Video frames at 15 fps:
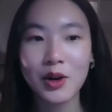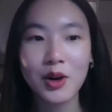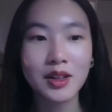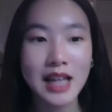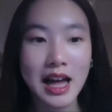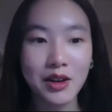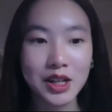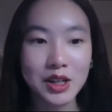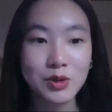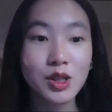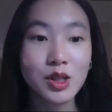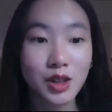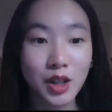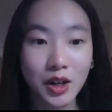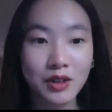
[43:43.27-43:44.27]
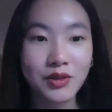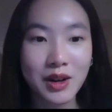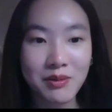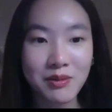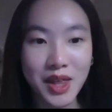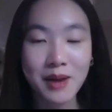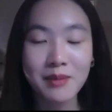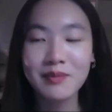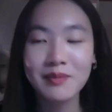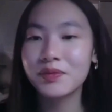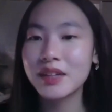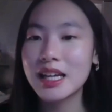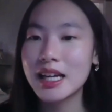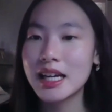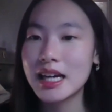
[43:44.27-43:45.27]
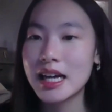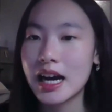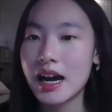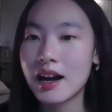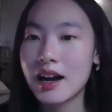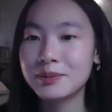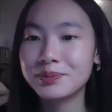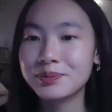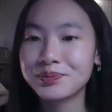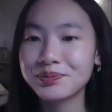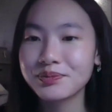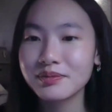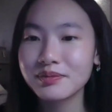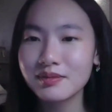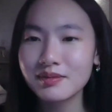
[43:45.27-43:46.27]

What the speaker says: allowing you to learn from them. Um,